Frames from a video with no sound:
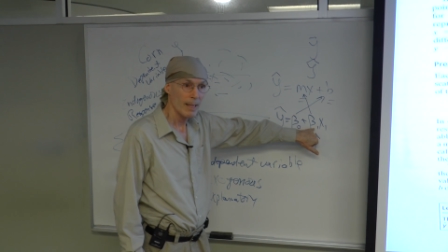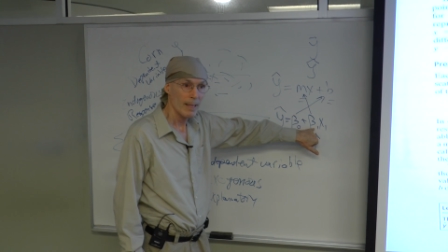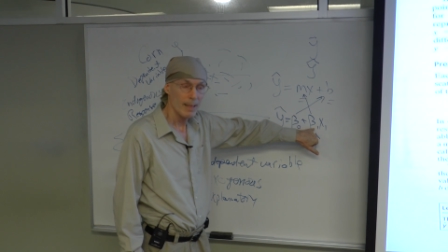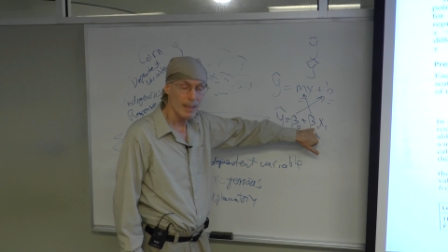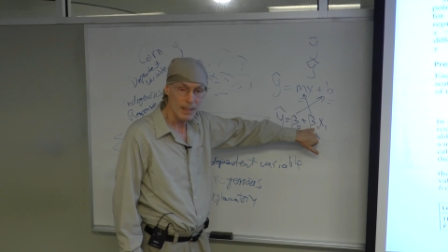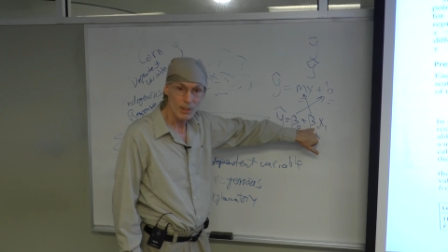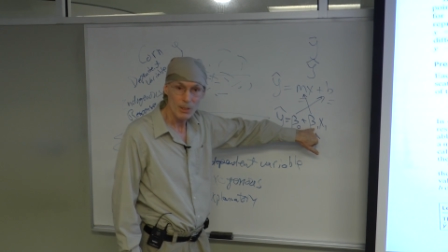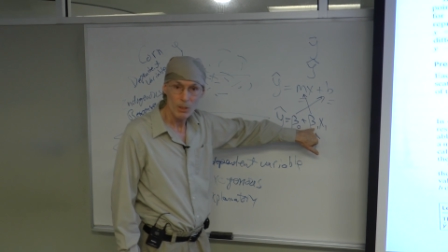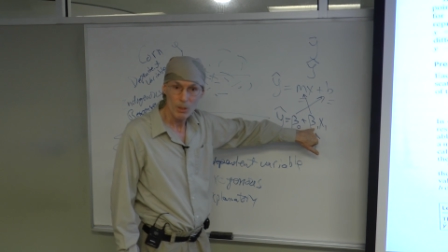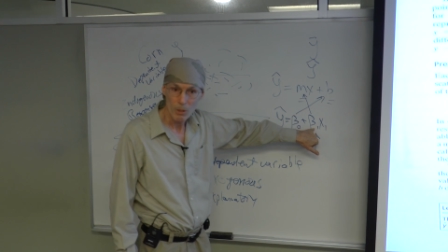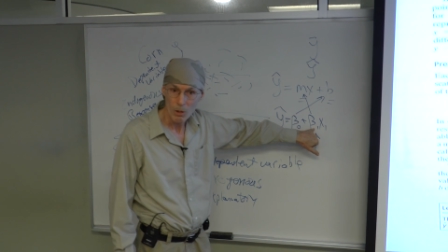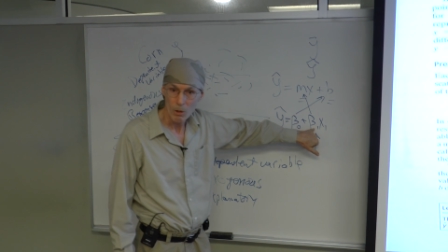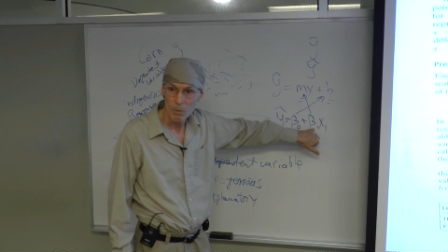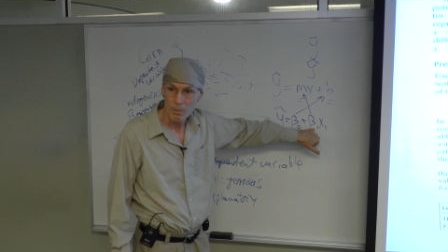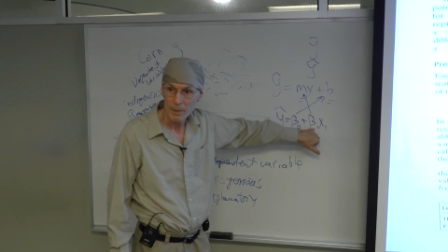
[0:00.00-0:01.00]
This
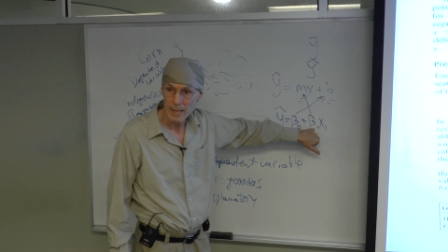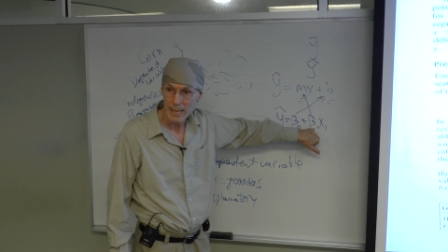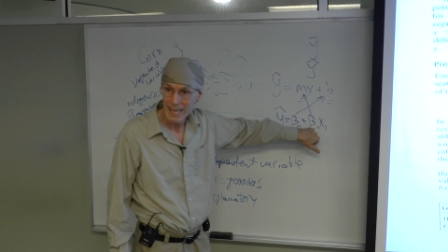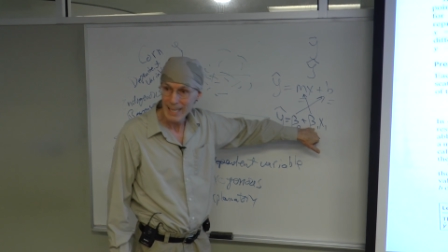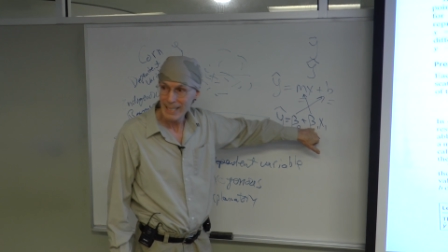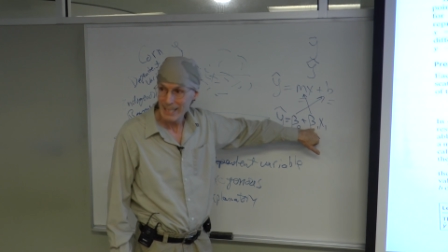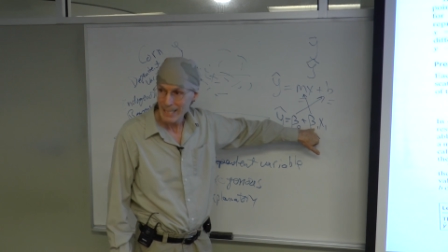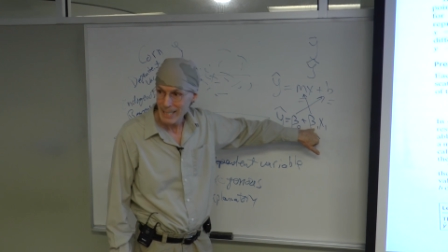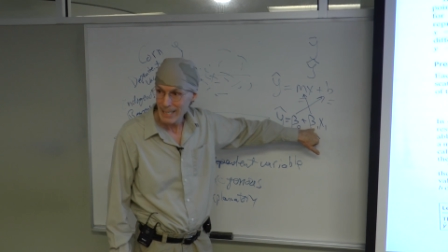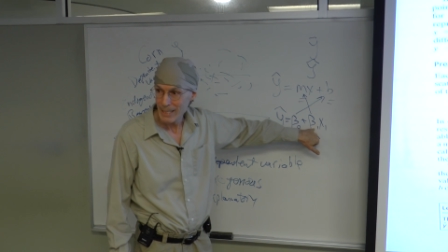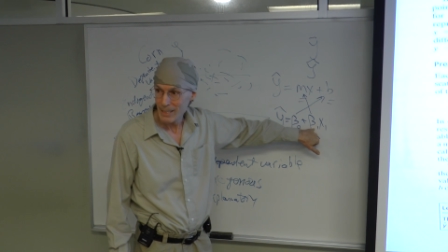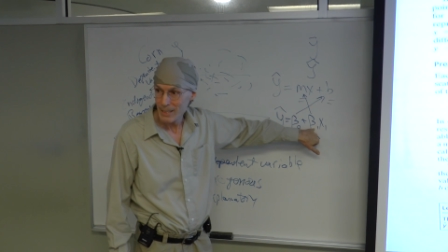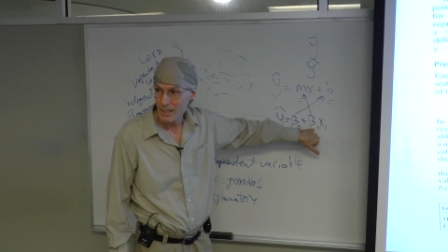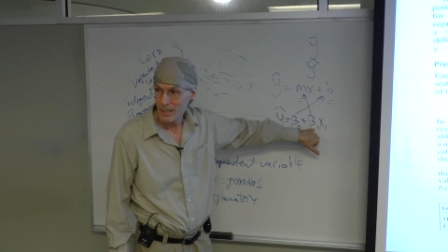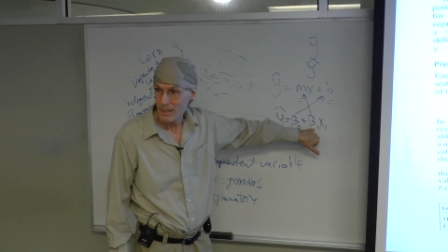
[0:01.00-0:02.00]
slope, is
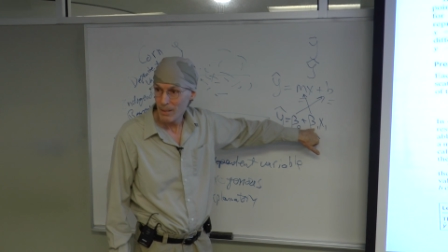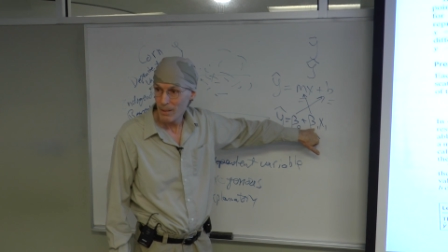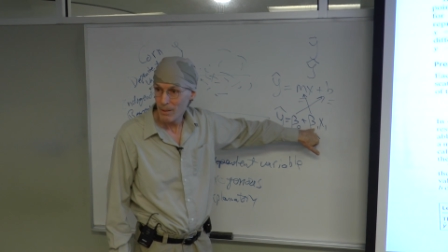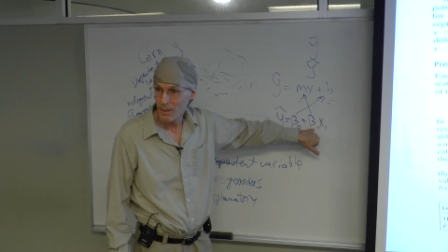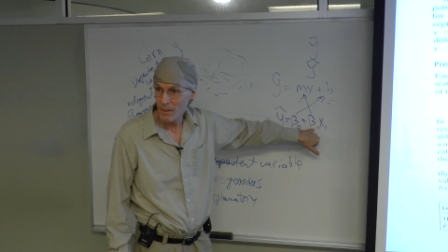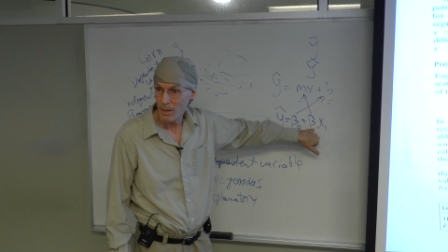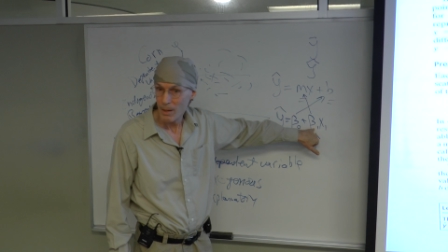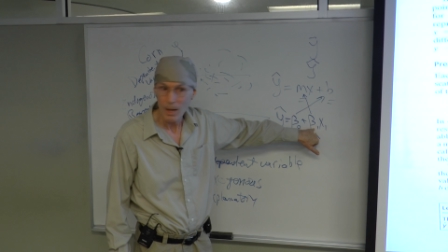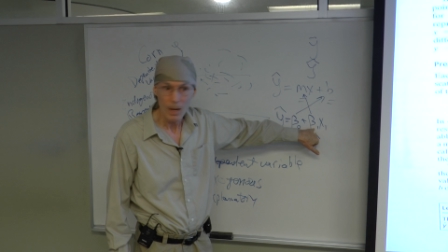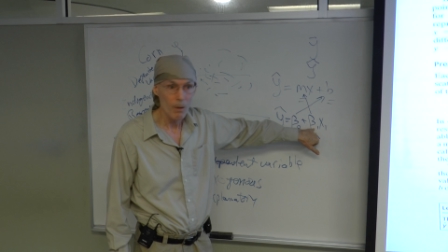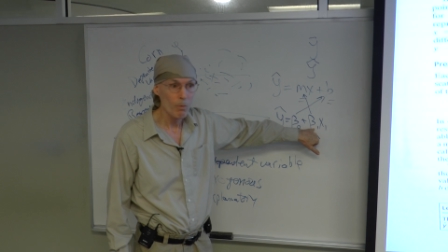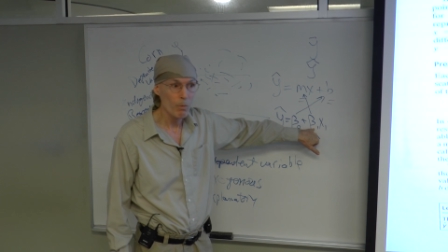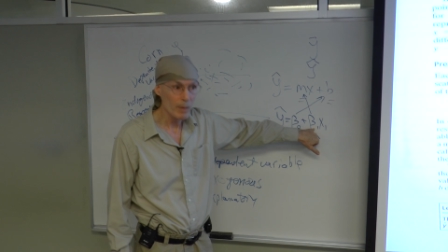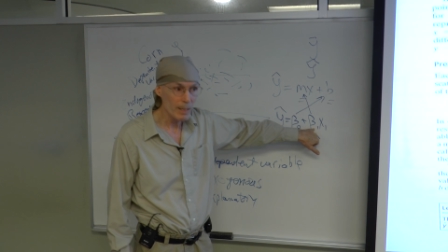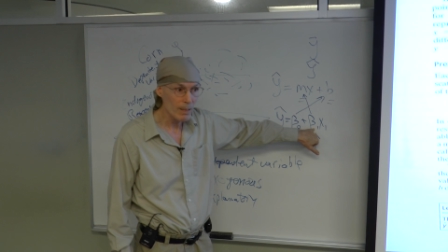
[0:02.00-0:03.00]
it a
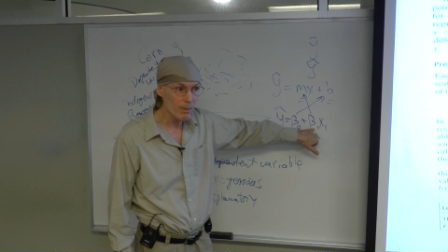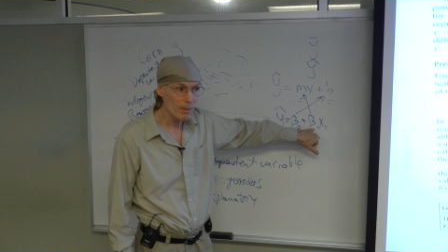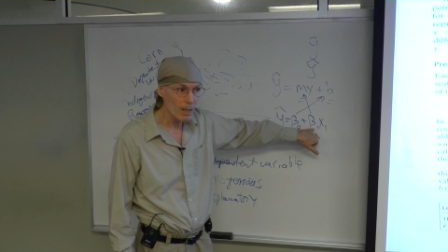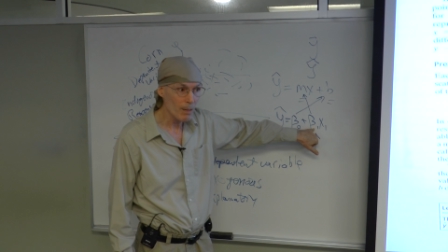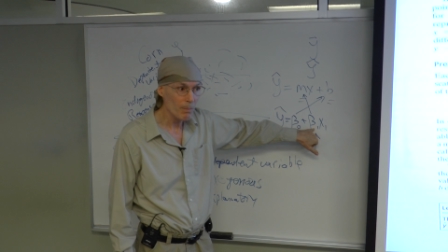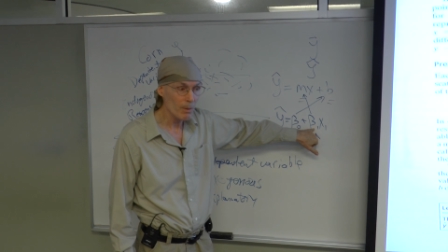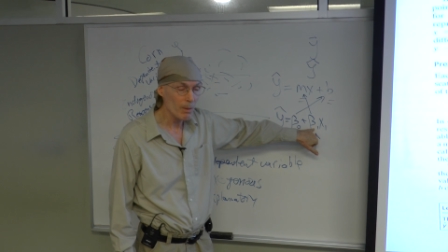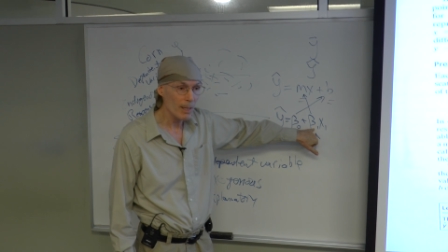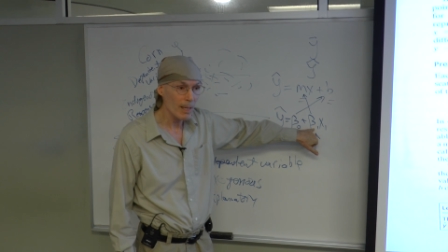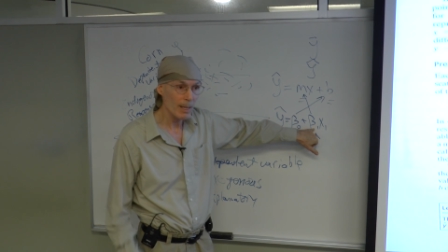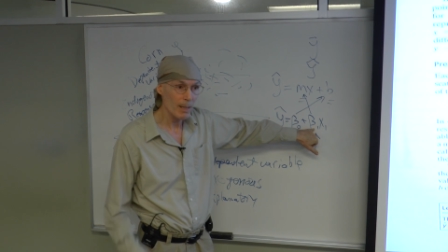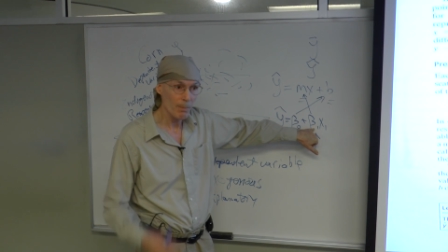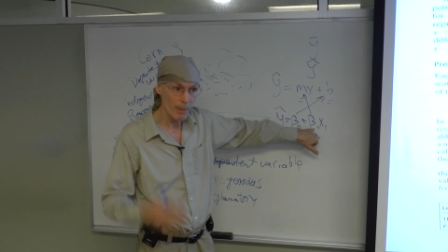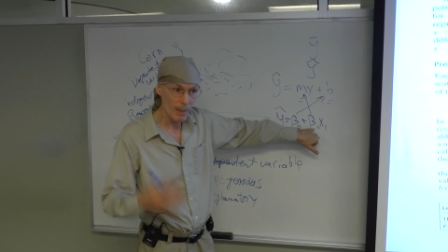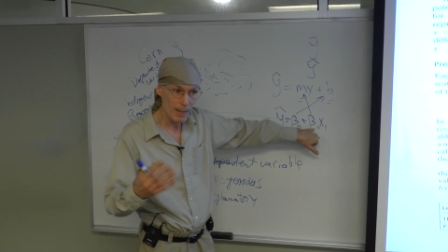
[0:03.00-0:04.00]
real number like
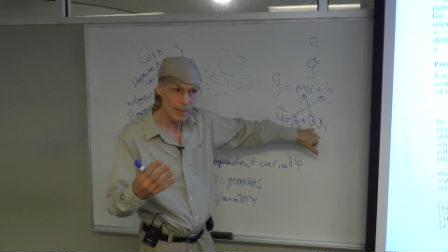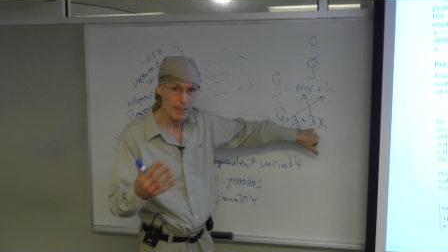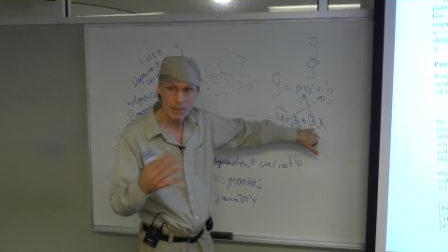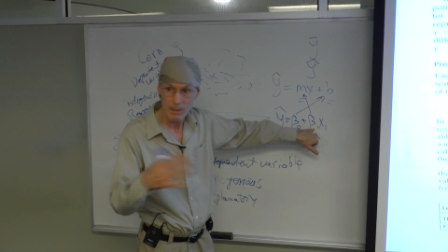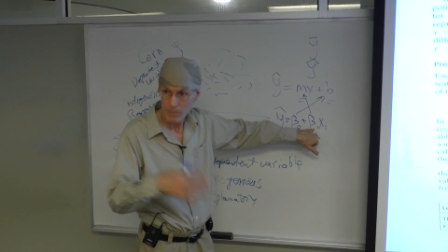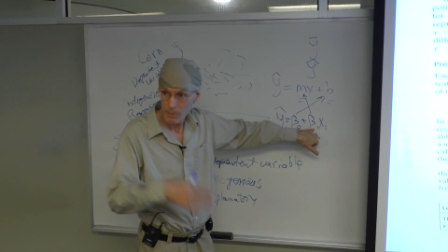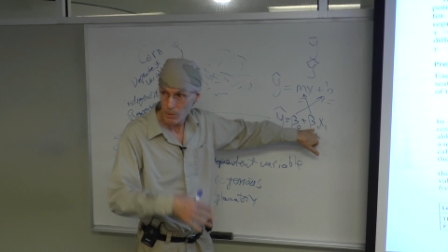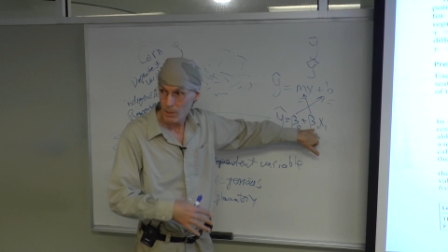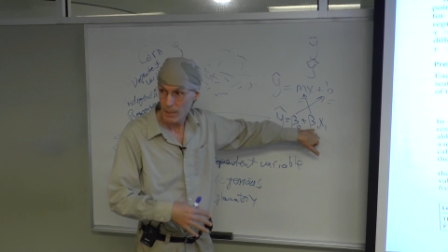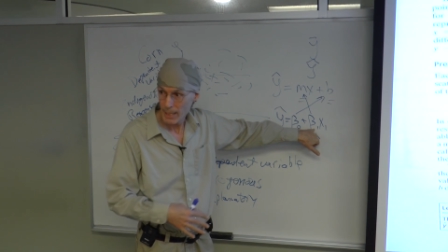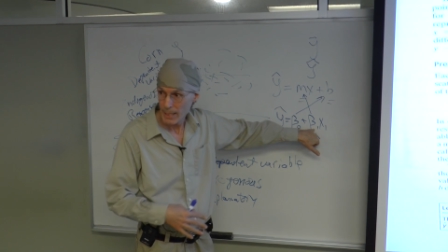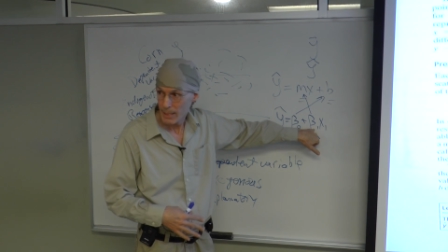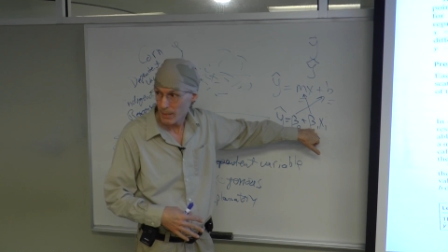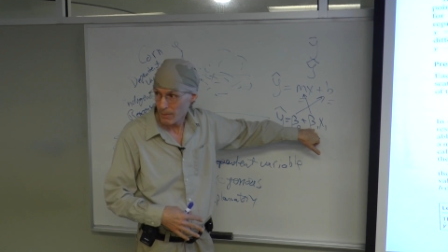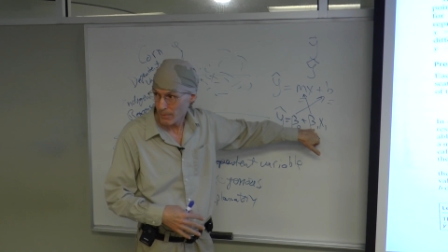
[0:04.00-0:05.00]
a positive or a
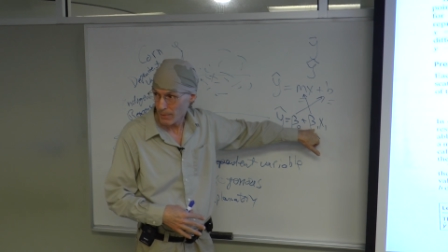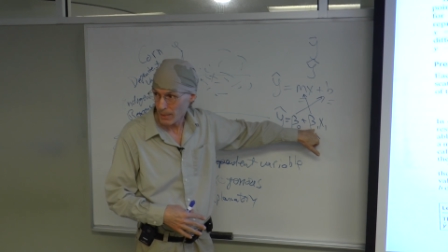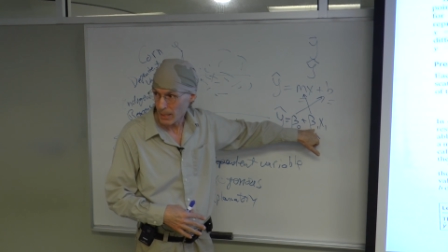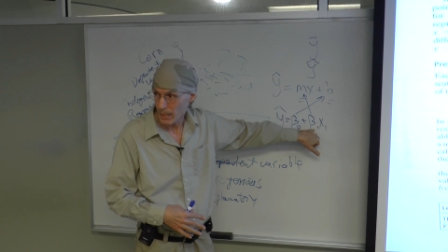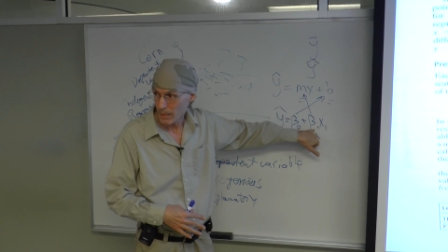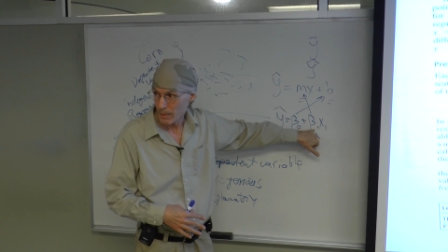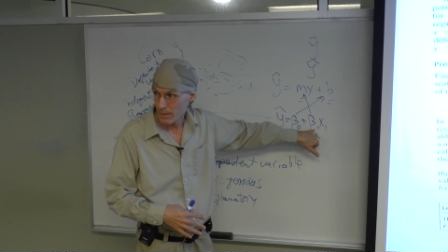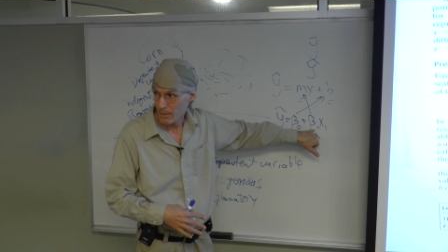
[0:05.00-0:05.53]
negative thing?